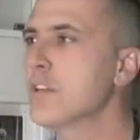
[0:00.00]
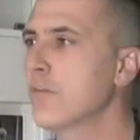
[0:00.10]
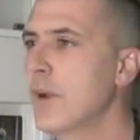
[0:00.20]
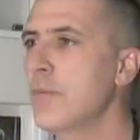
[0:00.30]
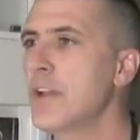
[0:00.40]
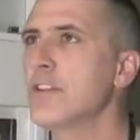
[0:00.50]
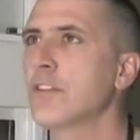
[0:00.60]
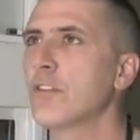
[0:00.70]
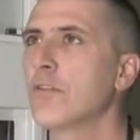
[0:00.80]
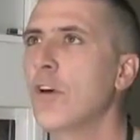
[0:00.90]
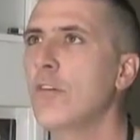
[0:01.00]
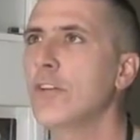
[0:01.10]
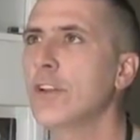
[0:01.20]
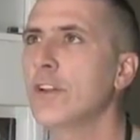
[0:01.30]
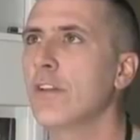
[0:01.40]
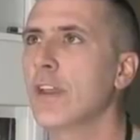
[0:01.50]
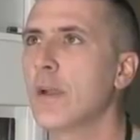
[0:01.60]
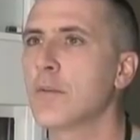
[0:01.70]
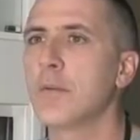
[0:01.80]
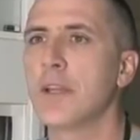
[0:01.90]
much if my patients are involved in it and they
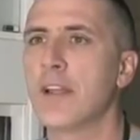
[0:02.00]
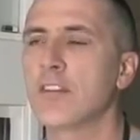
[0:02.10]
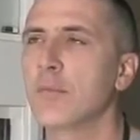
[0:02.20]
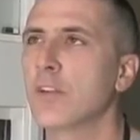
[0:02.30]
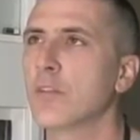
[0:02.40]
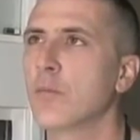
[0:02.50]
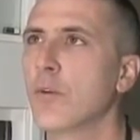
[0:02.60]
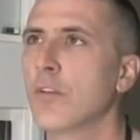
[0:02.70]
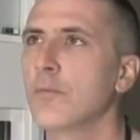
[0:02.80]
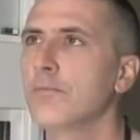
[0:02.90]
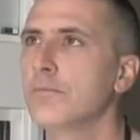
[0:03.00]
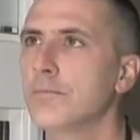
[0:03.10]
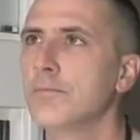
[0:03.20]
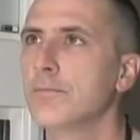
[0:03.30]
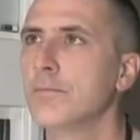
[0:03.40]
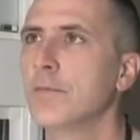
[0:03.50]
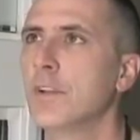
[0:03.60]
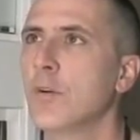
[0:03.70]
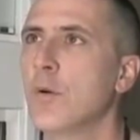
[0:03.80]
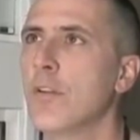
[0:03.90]
come to me and ask me to support them,
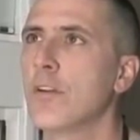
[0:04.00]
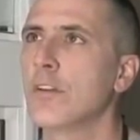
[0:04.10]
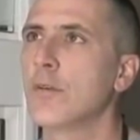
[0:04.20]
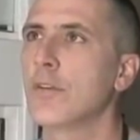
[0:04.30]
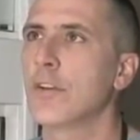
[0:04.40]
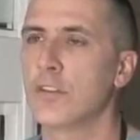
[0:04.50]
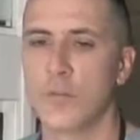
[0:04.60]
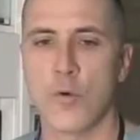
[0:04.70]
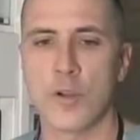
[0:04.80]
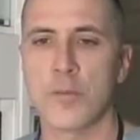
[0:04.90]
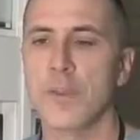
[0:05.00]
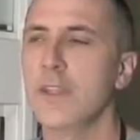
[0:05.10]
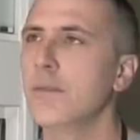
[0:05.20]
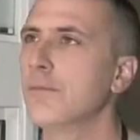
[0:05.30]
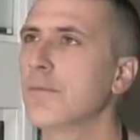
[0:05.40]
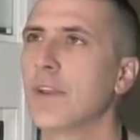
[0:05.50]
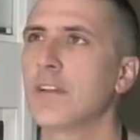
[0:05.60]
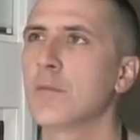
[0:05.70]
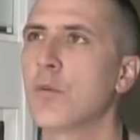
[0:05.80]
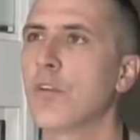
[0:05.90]
we're there to do it. They're supporting me,
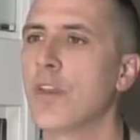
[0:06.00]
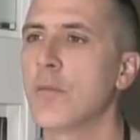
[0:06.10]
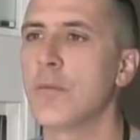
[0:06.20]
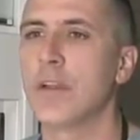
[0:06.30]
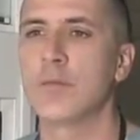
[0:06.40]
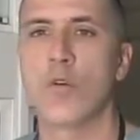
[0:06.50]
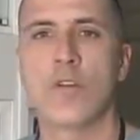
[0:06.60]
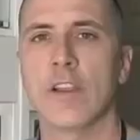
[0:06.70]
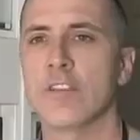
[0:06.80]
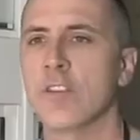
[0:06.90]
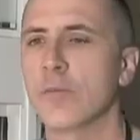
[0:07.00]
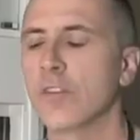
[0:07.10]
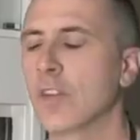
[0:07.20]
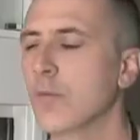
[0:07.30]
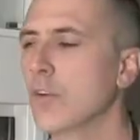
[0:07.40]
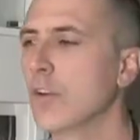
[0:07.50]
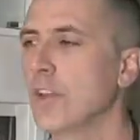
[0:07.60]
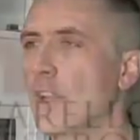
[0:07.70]
I support them. It makes more relationships in the community,